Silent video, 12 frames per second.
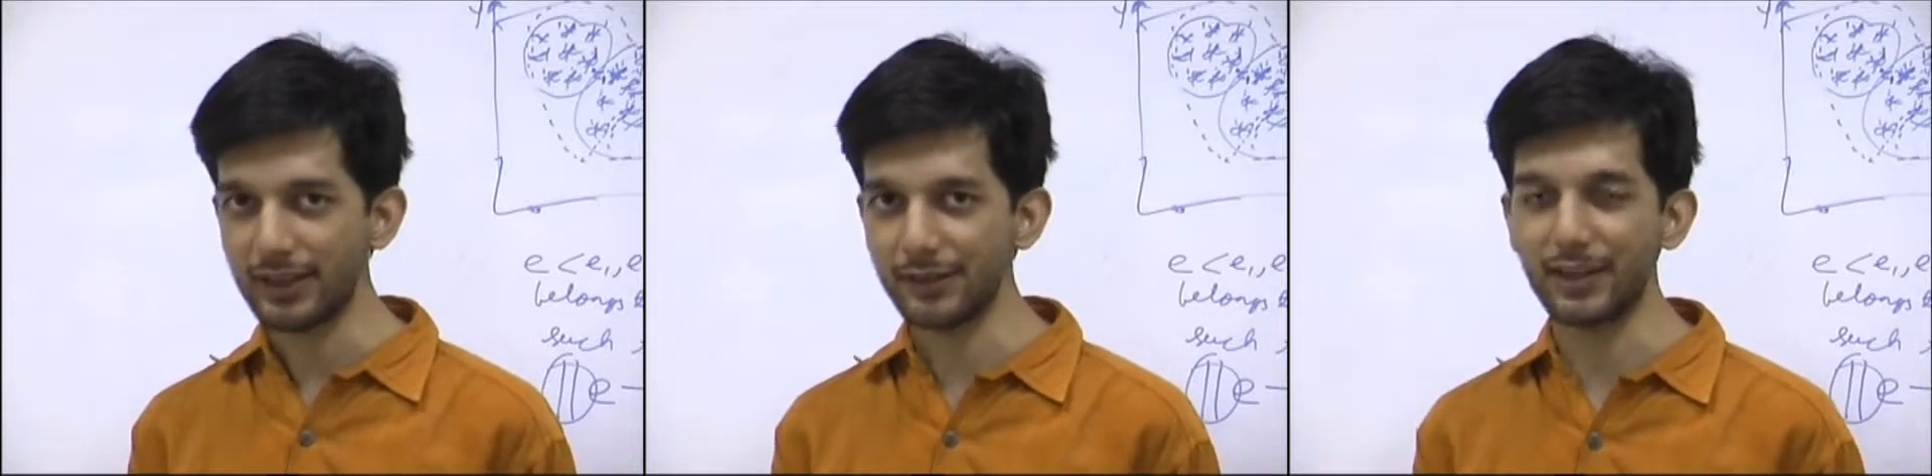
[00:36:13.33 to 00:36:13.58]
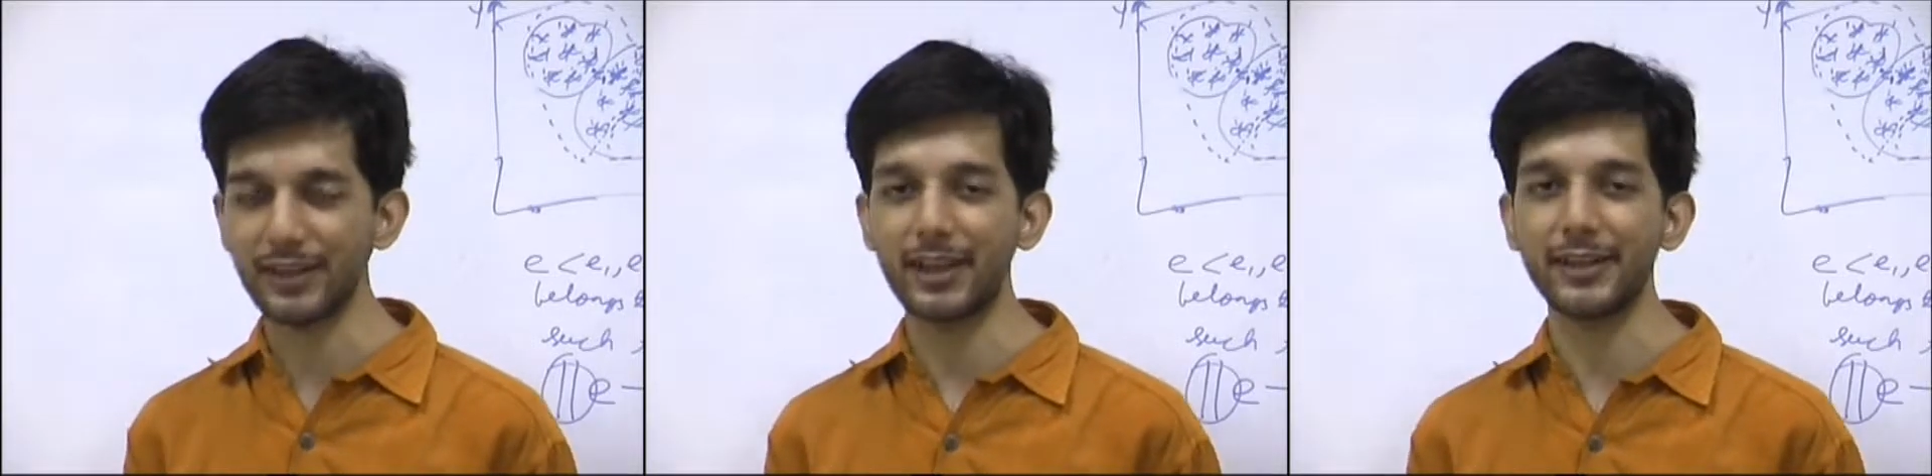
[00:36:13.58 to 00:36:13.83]

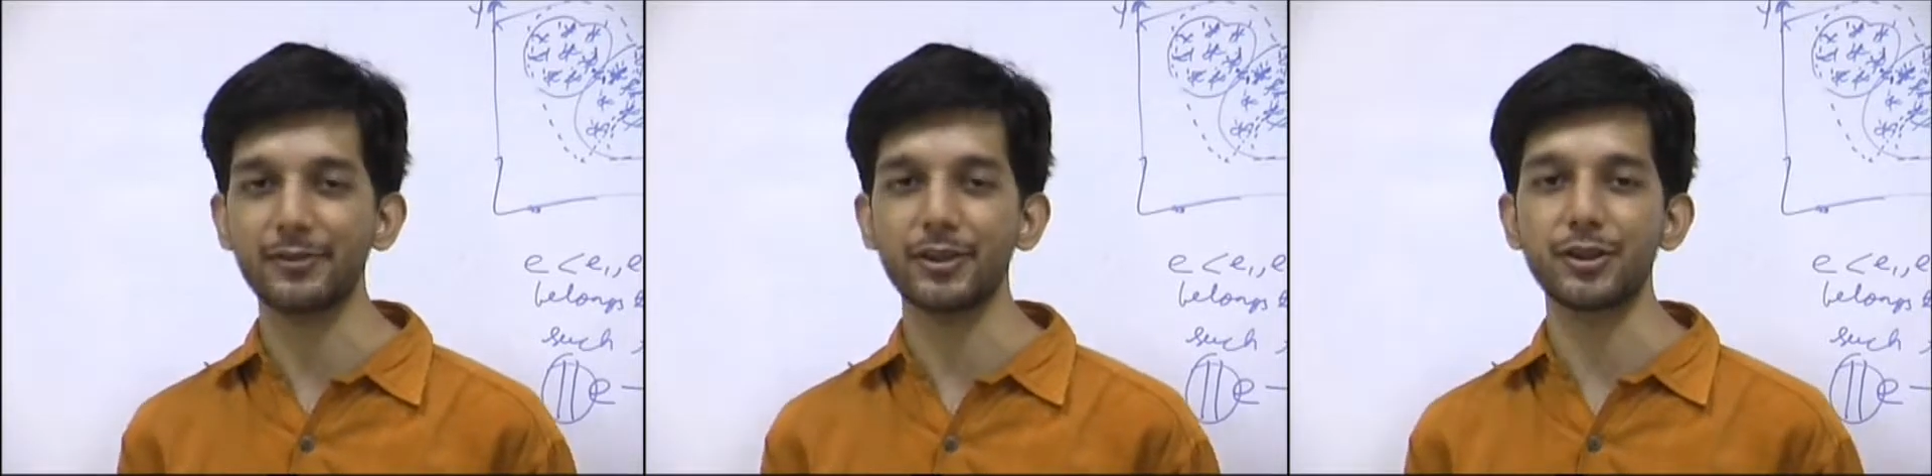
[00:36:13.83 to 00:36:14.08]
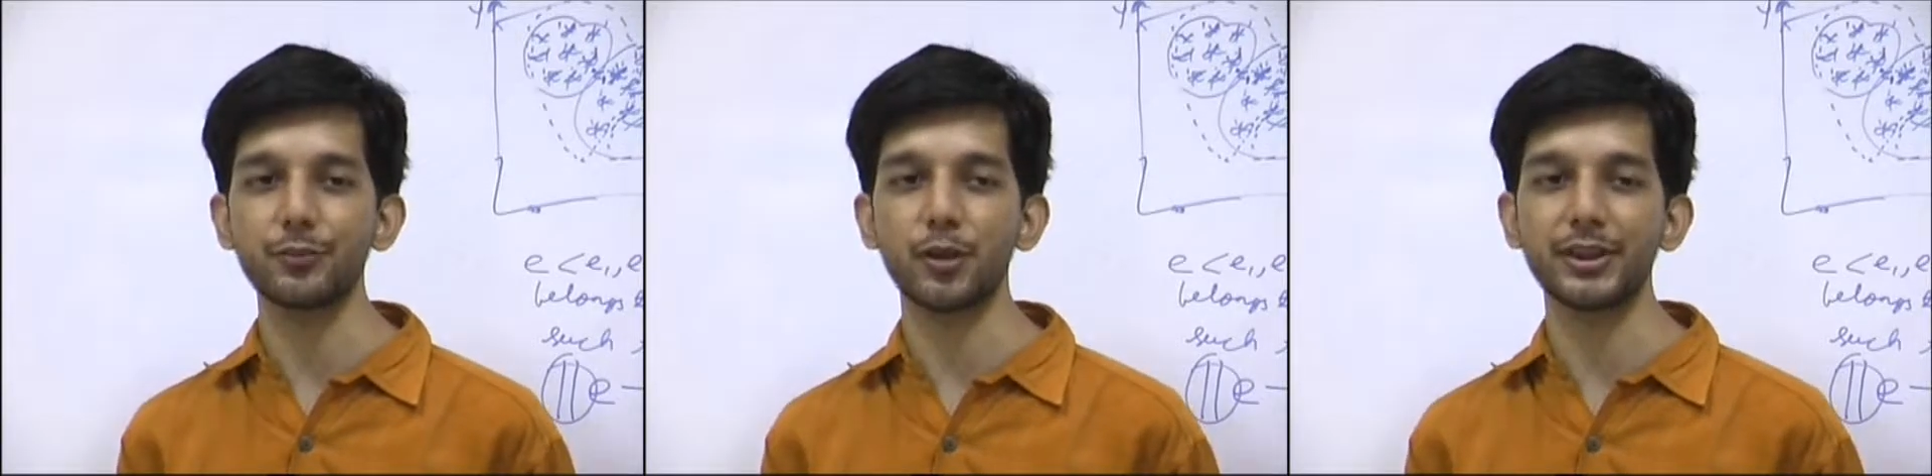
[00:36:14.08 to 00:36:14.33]
In one
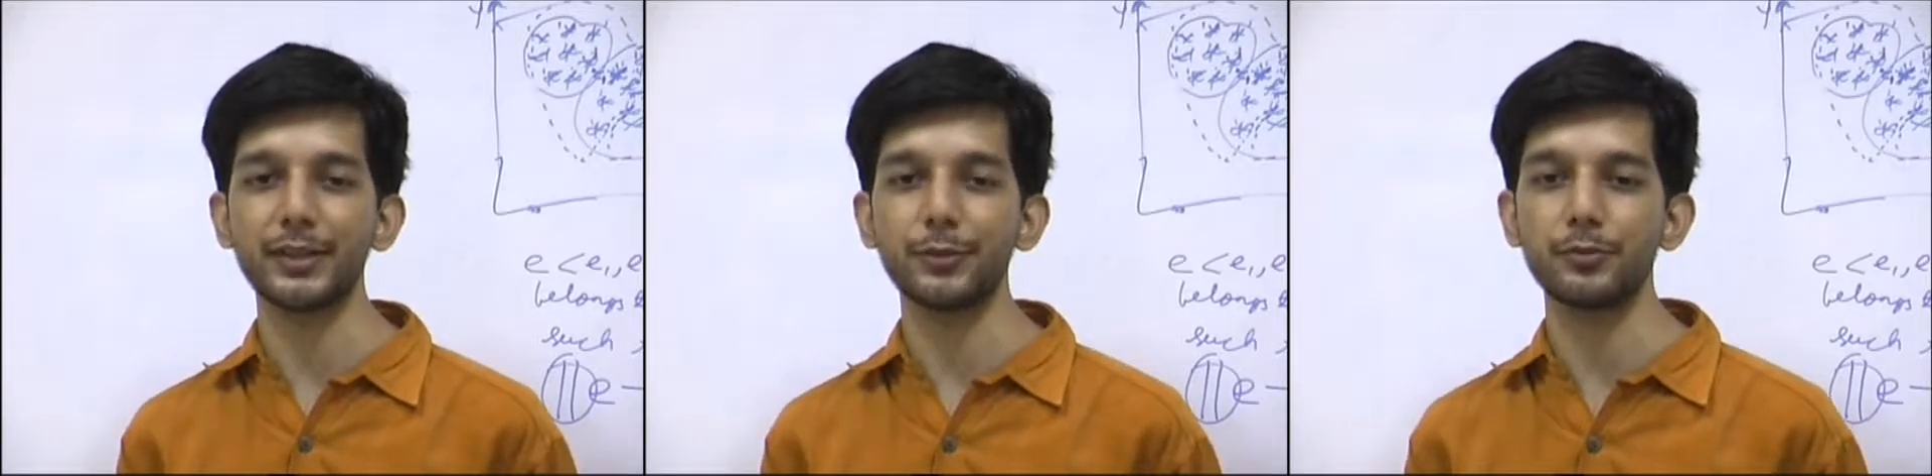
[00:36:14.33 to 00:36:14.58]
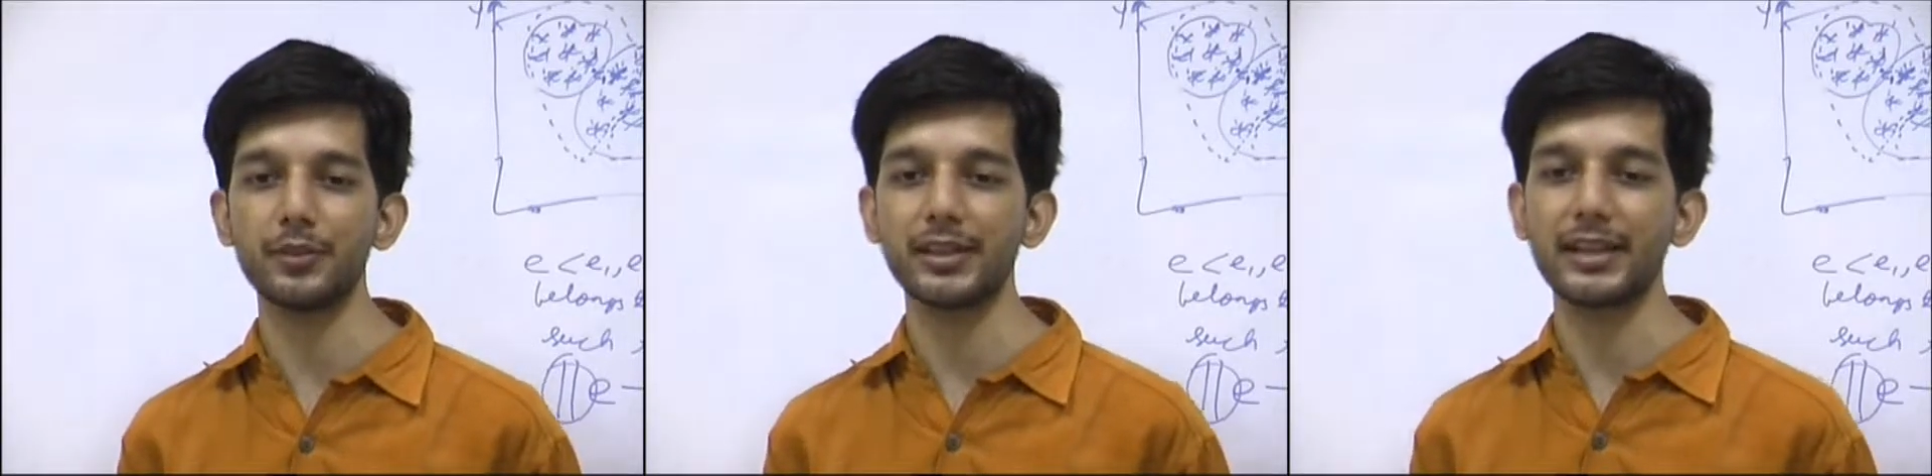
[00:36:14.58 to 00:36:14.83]
iteration, what
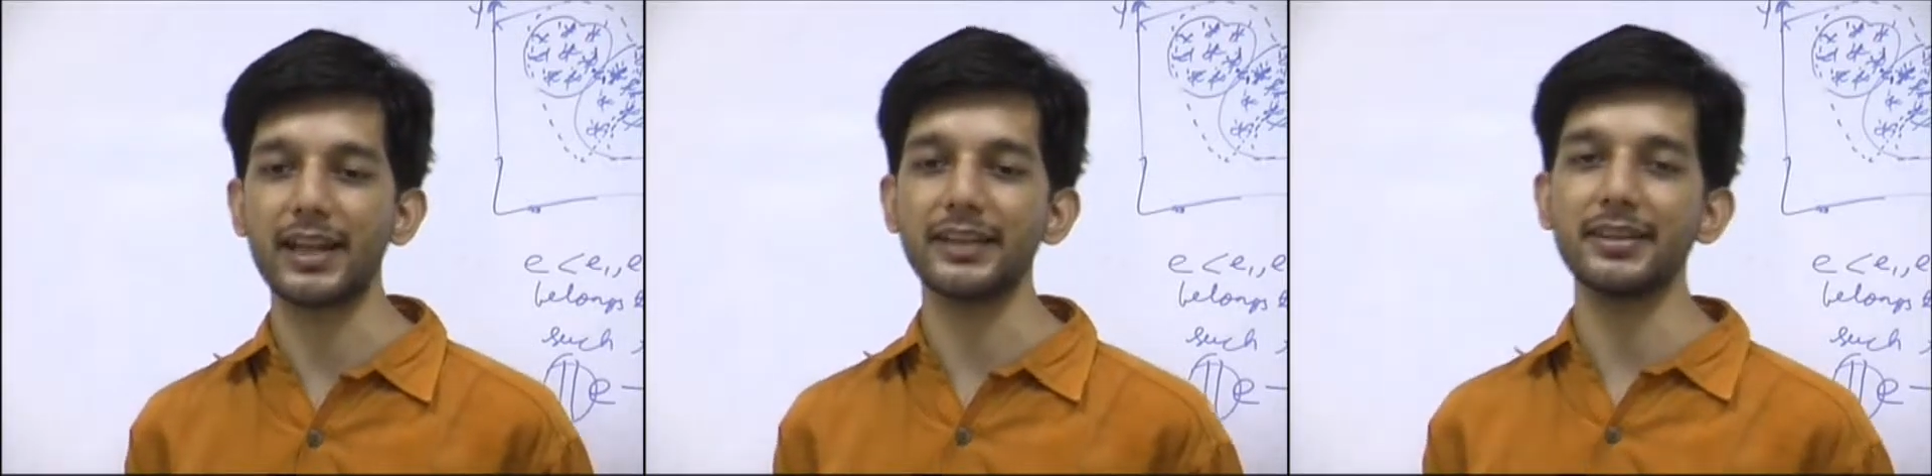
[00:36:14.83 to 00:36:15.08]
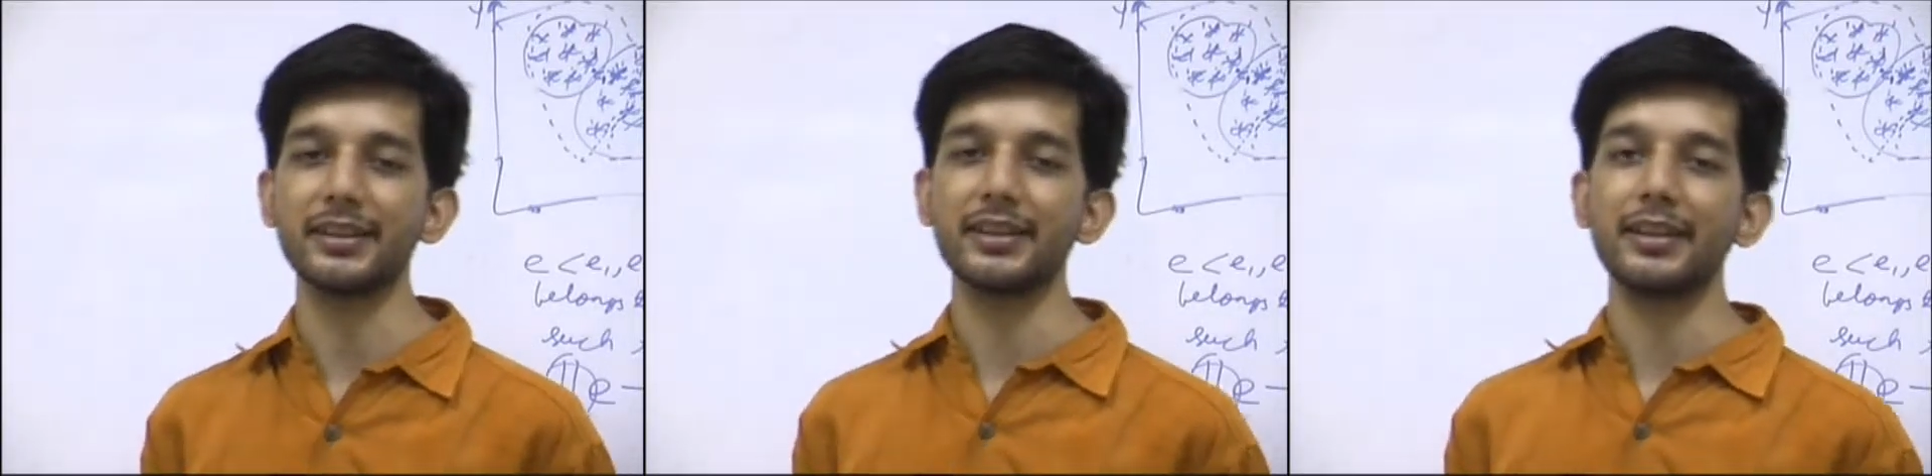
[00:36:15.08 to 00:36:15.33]
I do is
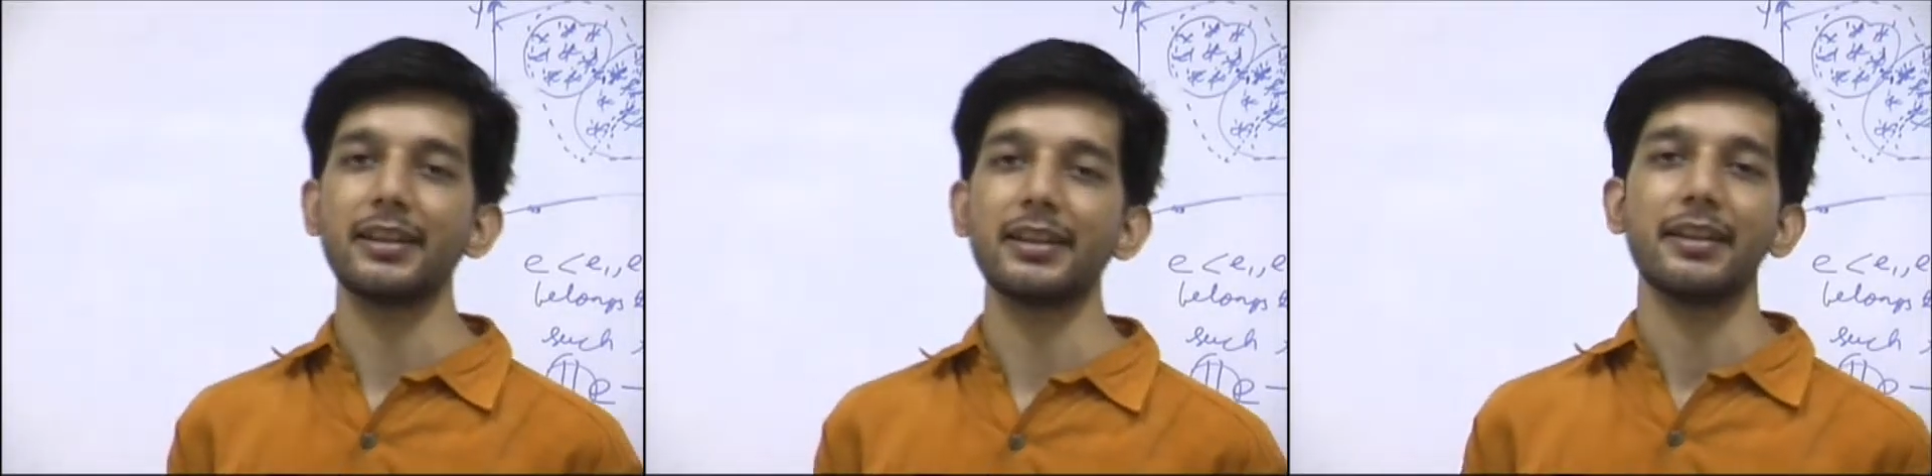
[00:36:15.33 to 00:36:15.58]
that